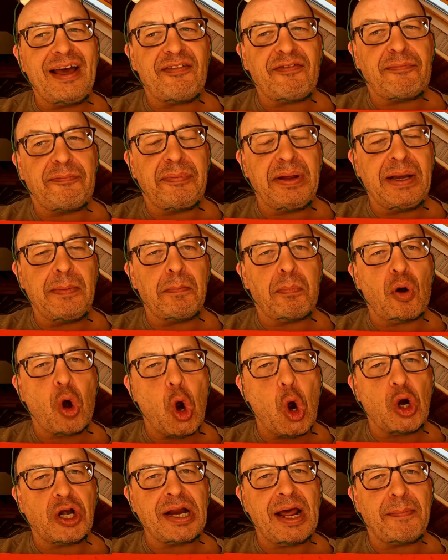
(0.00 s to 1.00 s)
have been
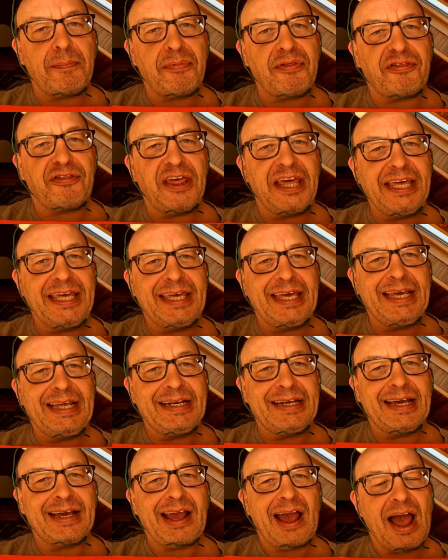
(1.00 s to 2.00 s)
brought up
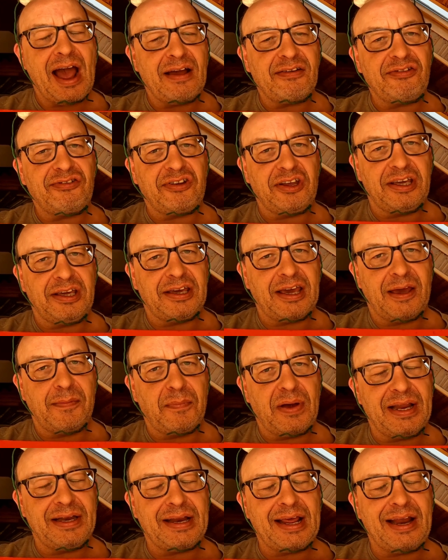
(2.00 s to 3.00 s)
thinking the casting
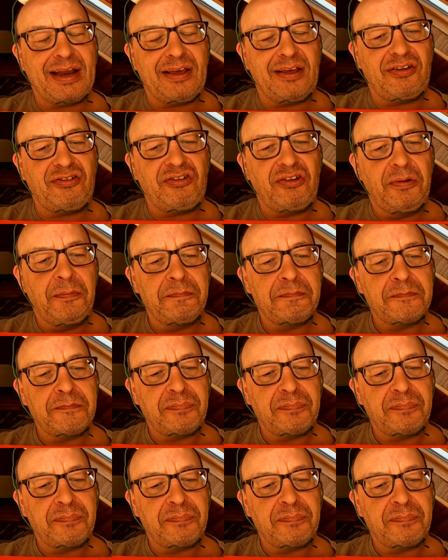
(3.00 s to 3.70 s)
game. And that is,